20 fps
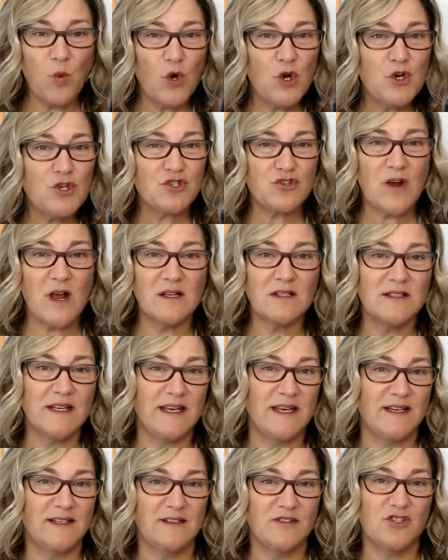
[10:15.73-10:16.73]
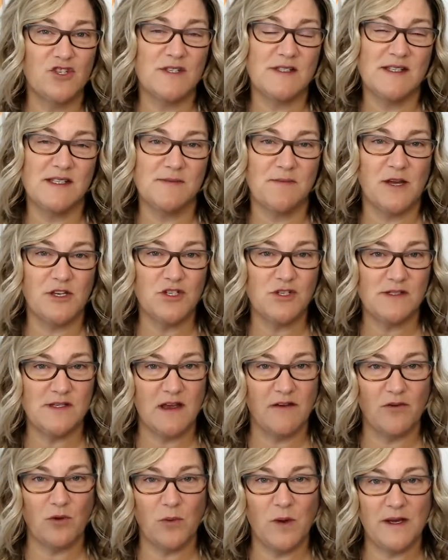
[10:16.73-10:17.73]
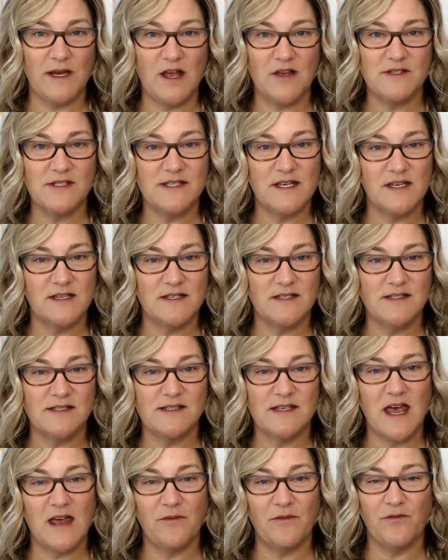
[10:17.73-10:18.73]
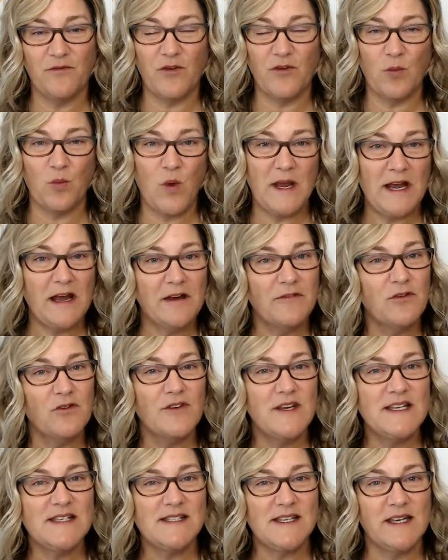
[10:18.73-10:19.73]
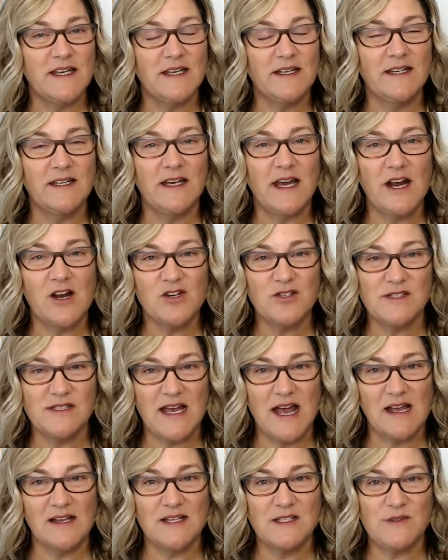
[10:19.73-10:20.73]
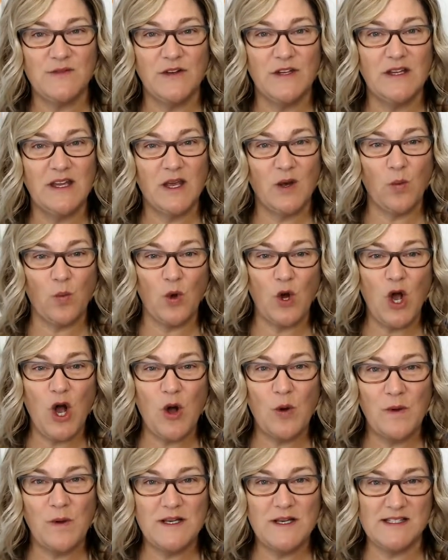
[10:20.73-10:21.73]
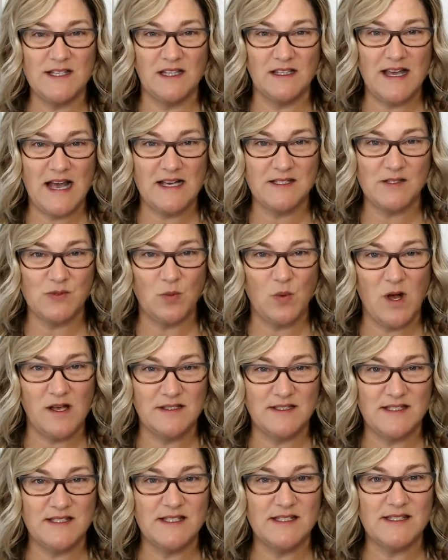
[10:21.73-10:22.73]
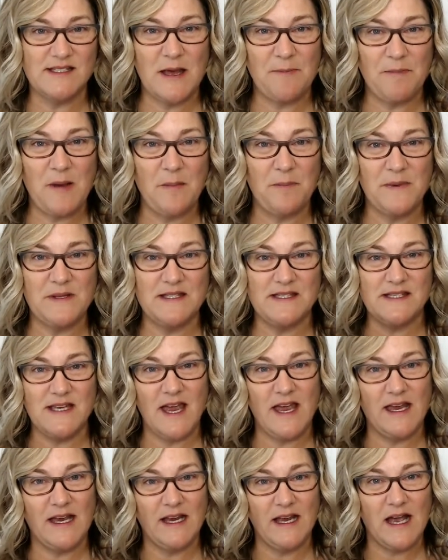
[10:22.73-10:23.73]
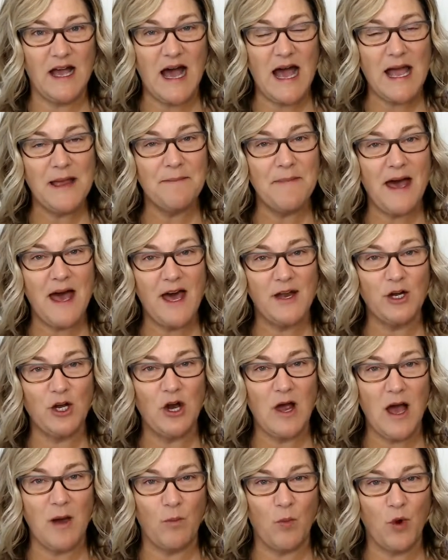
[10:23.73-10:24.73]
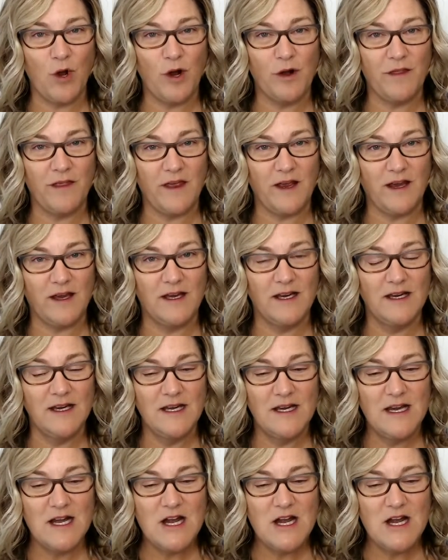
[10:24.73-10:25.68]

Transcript: We're struggling just as much as everyone else is. And for whatever reason, hairstylists feel like we're always the last ones to step up and say, I matter, I'm worthy.